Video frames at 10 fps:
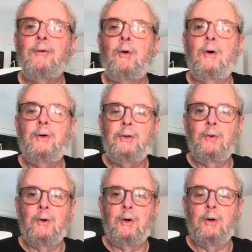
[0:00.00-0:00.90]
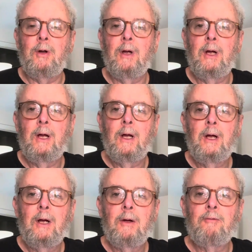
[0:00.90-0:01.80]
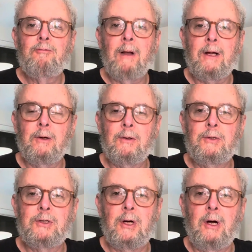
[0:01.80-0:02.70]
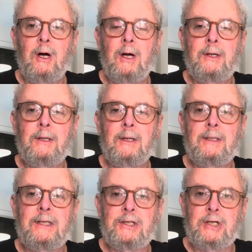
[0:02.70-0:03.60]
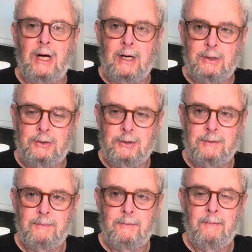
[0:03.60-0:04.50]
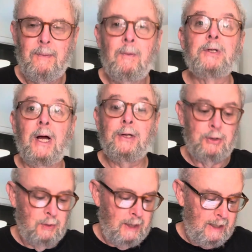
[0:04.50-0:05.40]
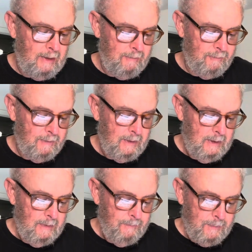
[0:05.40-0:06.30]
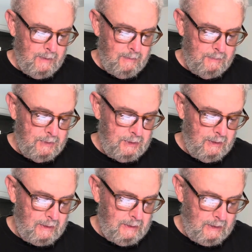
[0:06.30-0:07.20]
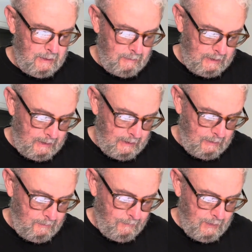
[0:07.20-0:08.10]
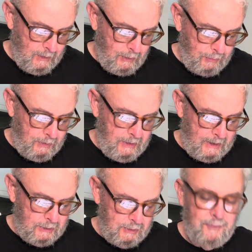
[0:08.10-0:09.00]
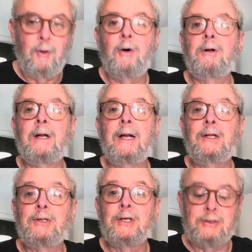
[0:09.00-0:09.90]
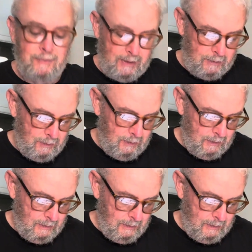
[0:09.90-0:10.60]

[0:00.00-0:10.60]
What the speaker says: all your records on Discogs, which I do, I have, let me see, I can tell you right now, 3,486 vinyl